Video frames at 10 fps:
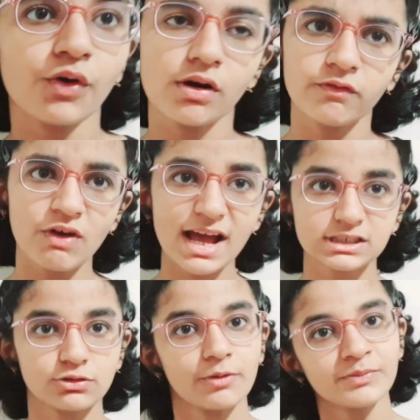for
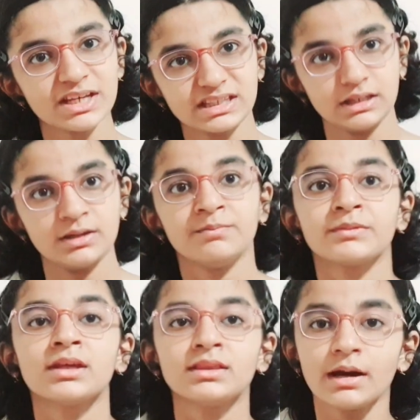facts from Yatee.
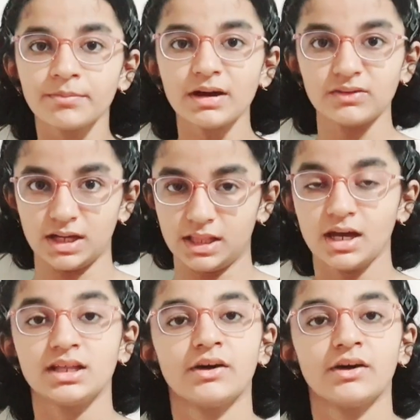Number 1,